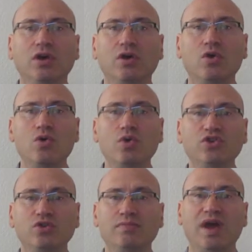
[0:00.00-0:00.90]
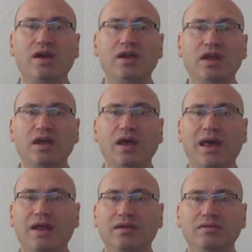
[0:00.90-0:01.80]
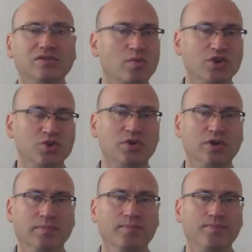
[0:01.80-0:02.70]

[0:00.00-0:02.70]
who we should marry, and so much more.